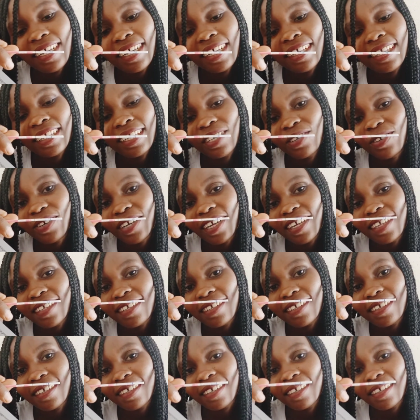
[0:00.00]
I think you can
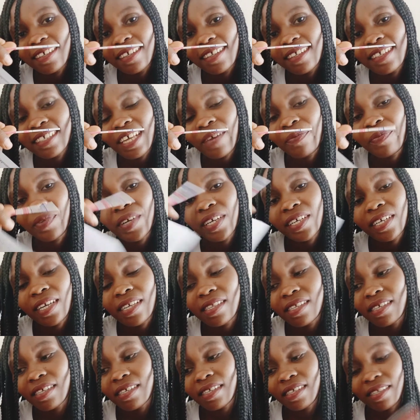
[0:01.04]
see it's a
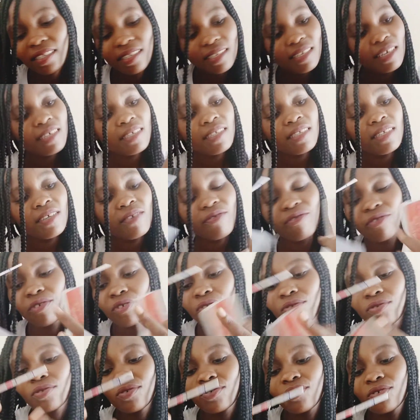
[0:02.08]
pregnancy test. For
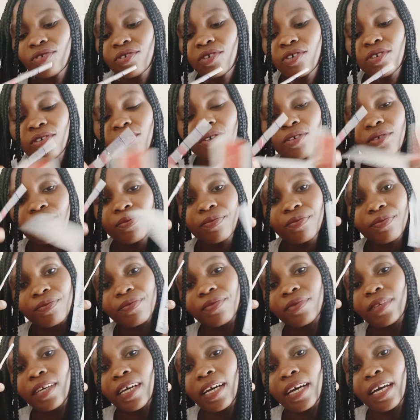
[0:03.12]
those who don't know,
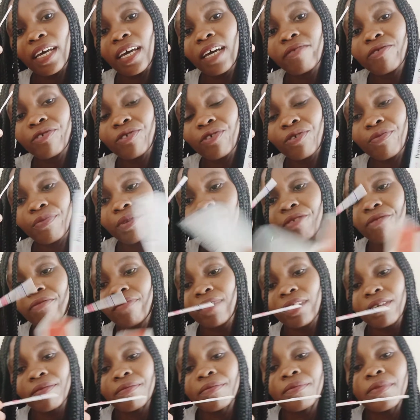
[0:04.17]
I have so many of
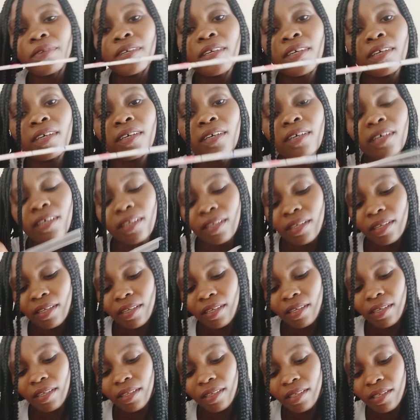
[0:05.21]
them.
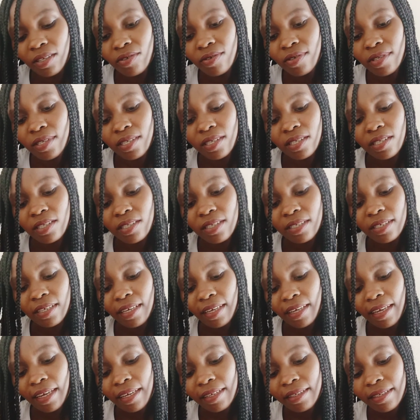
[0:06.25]
It's
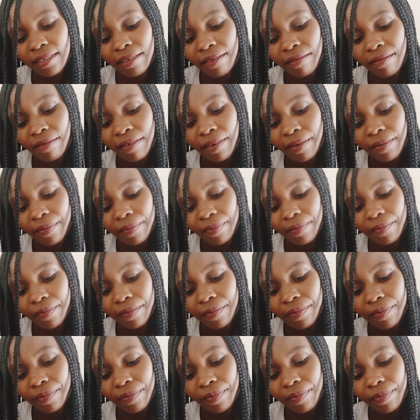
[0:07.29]
negative,
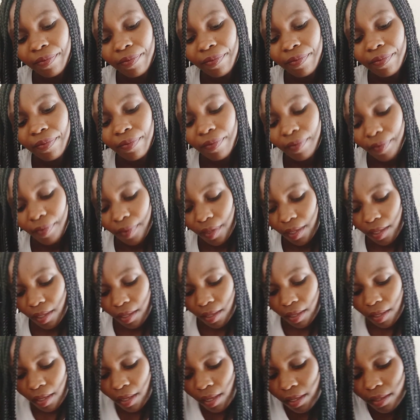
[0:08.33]

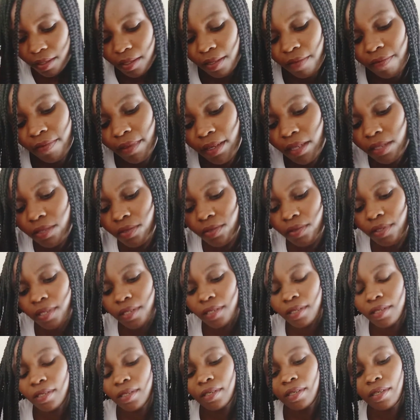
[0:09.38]
that one.
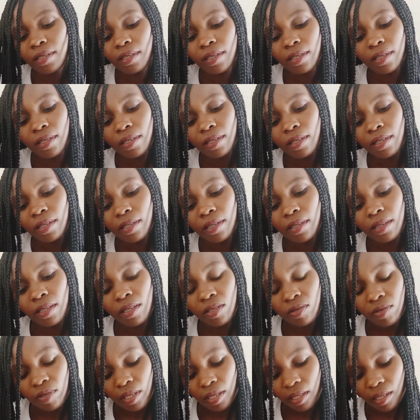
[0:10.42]

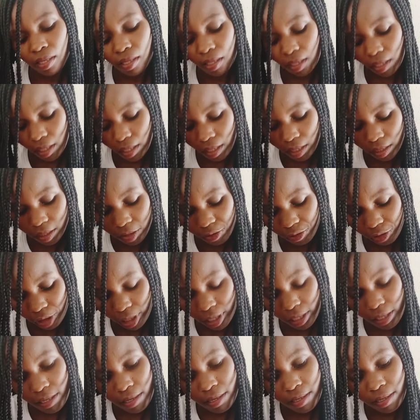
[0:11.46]
This one, I can't find
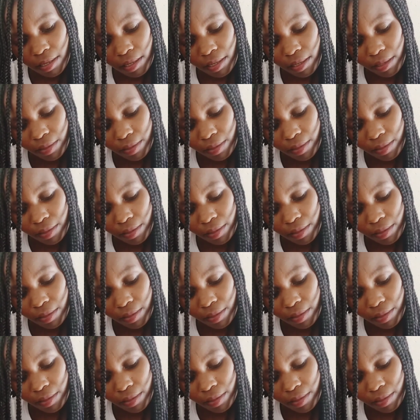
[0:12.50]
it.